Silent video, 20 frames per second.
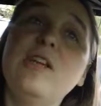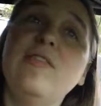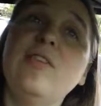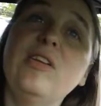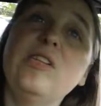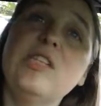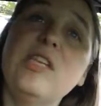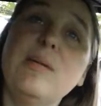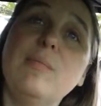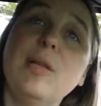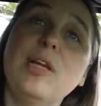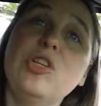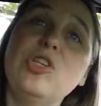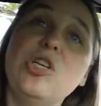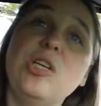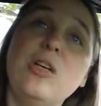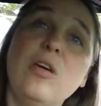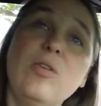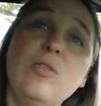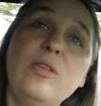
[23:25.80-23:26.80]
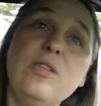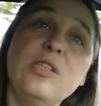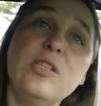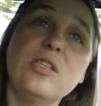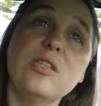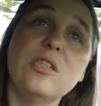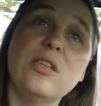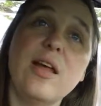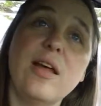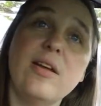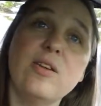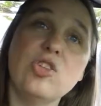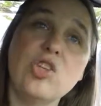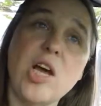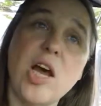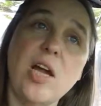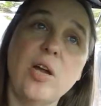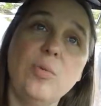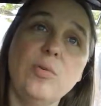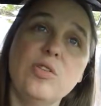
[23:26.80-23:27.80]
even seem like she notices that
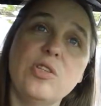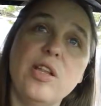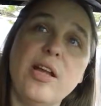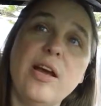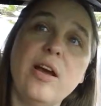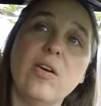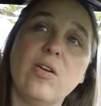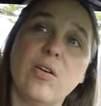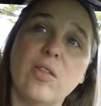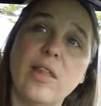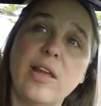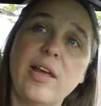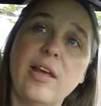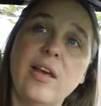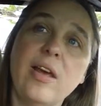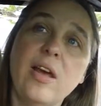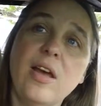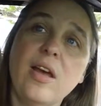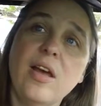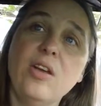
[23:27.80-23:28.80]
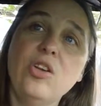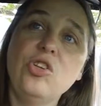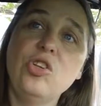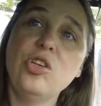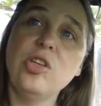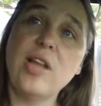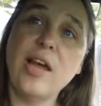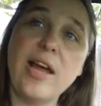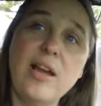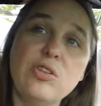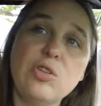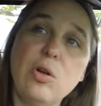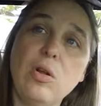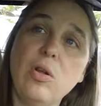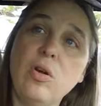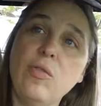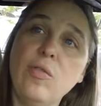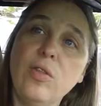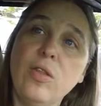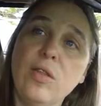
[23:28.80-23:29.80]
Shadow was there. Like, she lays all
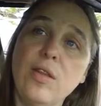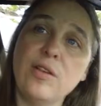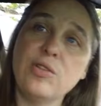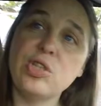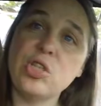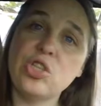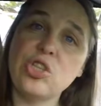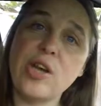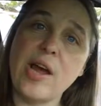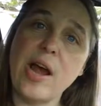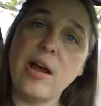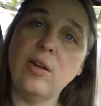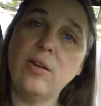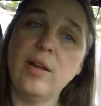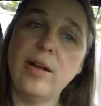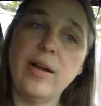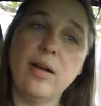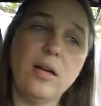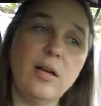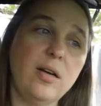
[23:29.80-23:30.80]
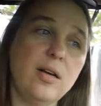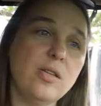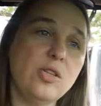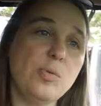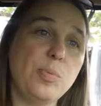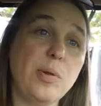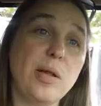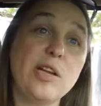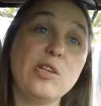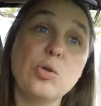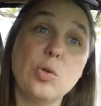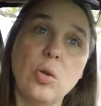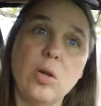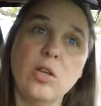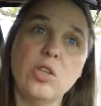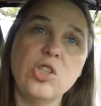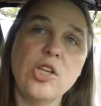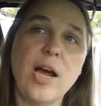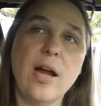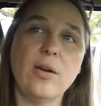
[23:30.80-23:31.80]
over the things that Shadow laid on. She plays with
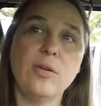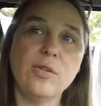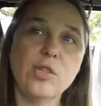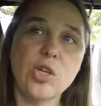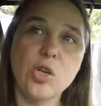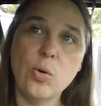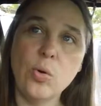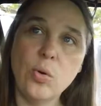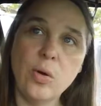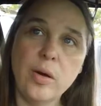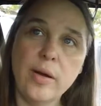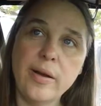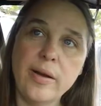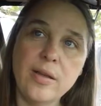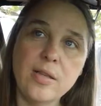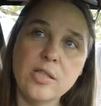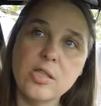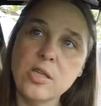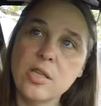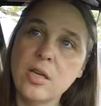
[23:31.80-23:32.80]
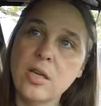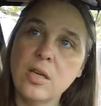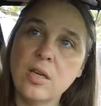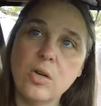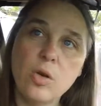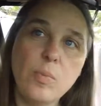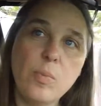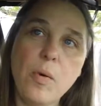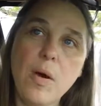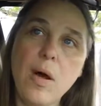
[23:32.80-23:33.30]
all Shadow's toys. No problem.